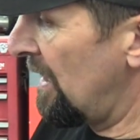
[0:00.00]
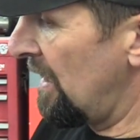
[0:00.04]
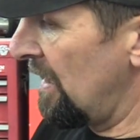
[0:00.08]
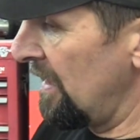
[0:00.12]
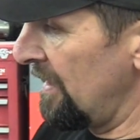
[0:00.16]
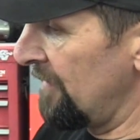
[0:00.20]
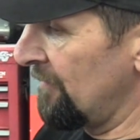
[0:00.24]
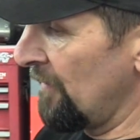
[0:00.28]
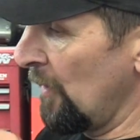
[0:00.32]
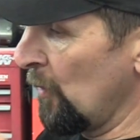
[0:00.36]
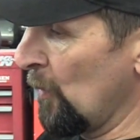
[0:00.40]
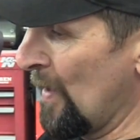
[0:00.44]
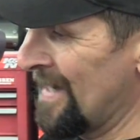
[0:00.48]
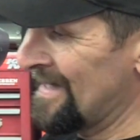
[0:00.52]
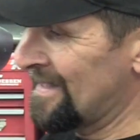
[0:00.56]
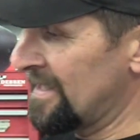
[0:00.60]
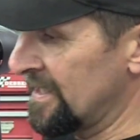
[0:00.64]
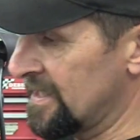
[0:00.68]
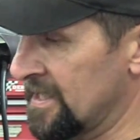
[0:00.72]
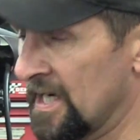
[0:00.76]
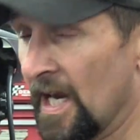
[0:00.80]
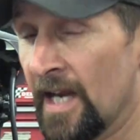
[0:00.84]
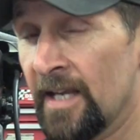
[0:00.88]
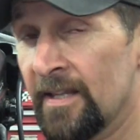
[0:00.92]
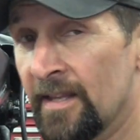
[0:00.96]
If I went to
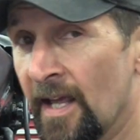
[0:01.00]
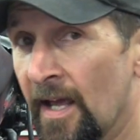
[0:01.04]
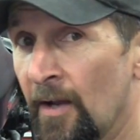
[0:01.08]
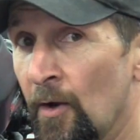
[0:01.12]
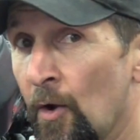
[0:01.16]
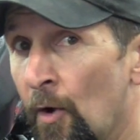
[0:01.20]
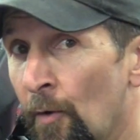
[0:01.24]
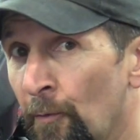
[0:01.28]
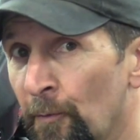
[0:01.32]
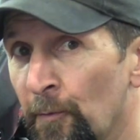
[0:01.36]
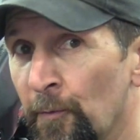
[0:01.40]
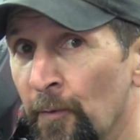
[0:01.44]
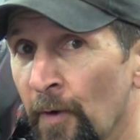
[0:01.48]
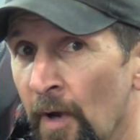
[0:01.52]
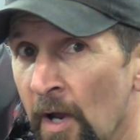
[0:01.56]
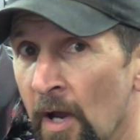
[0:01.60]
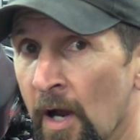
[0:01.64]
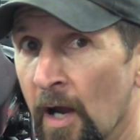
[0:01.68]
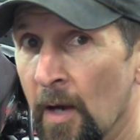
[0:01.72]
take that off,